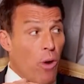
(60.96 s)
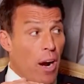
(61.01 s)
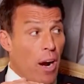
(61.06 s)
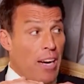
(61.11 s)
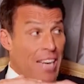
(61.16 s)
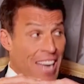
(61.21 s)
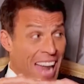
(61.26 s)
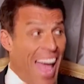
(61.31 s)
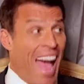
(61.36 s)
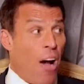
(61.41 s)
you
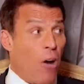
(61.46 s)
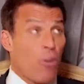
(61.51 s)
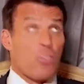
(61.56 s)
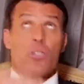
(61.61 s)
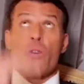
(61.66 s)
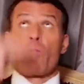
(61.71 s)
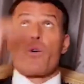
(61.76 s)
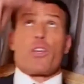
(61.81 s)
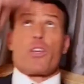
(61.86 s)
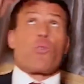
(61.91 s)
are
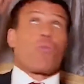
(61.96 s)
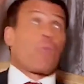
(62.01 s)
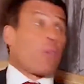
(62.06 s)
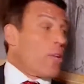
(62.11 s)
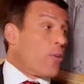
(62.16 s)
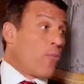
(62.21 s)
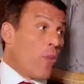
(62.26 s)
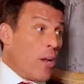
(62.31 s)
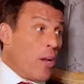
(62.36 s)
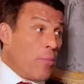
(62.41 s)
now to where you
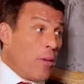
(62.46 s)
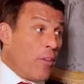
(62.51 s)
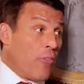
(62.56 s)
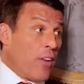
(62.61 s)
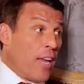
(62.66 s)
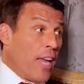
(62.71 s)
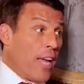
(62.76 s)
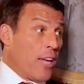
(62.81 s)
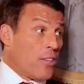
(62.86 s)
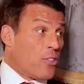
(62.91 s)
really want to
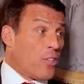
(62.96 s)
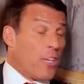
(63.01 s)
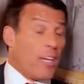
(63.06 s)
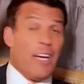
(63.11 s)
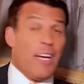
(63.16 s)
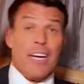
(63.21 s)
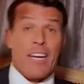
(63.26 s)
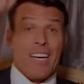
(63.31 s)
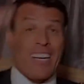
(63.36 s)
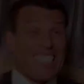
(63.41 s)
be
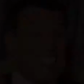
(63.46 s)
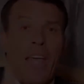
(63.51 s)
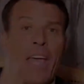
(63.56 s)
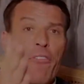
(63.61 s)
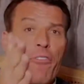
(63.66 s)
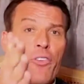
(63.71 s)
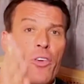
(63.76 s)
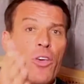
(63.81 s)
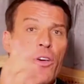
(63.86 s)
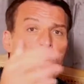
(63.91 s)
financially.
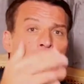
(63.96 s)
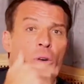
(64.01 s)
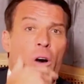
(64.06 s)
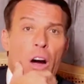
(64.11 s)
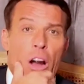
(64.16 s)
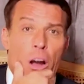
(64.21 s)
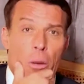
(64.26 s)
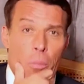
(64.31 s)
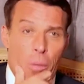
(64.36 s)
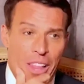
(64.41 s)
If you
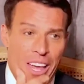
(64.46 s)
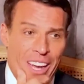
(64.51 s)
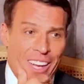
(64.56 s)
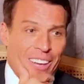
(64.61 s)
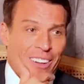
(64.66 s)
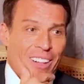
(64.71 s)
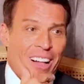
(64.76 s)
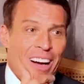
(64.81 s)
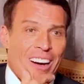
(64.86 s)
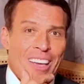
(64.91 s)
are a
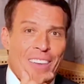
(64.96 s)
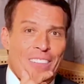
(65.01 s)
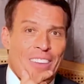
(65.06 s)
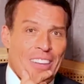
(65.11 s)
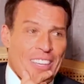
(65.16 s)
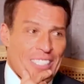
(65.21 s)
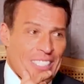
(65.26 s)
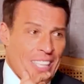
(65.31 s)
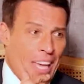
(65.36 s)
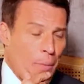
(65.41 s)
millennial, I'll give you
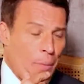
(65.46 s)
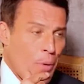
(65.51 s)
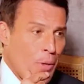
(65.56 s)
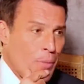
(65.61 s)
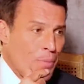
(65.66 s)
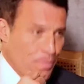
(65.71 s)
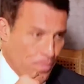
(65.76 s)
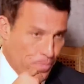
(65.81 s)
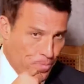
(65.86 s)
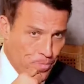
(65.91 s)
an
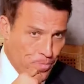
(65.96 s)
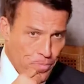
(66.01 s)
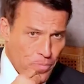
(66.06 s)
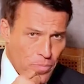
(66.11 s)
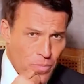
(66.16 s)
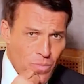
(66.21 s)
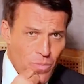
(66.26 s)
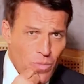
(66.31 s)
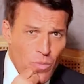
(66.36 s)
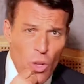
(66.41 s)
example,
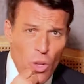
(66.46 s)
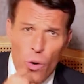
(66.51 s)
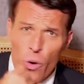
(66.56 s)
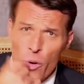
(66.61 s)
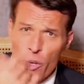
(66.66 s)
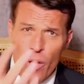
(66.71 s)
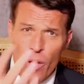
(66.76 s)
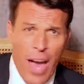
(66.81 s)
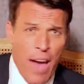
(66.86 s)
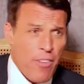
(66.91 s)

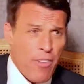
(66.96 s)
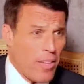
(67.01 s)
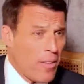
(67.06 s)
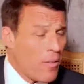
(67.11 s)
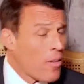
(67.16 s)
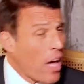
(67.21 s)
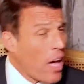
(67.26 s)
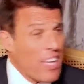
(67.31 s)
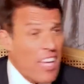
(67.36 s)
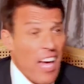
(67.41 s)
or you have
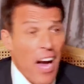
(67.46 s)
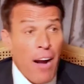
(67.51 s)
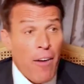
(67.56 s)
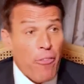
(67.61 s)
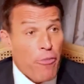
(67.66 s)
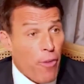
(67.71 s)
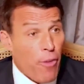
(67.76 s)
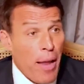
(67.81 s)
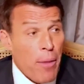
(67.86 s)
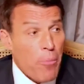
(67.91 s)
a young
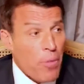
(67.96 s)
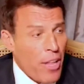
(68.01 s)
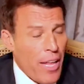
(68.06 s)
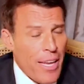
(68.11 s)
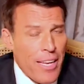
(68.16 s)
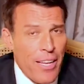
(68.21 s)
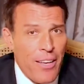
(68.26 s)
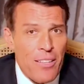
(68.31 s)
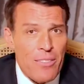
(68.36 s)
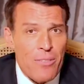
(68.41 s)
friend
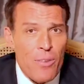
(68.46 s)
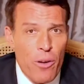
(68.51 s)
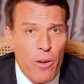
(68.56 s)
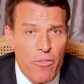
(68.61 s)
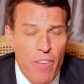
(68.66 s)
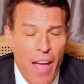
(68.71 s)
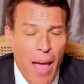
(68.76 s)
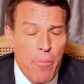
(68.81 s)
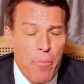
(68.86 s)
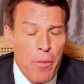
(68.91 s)
millennial or
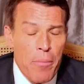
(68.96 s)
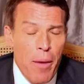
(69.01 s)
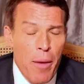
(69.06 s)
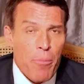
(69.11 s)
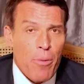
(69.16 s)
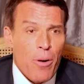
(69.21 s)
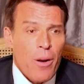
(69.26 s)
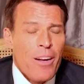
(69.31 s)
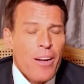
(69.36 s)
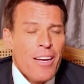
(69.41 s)
family
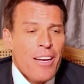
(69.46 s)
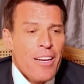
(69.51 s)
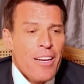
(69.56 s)
member.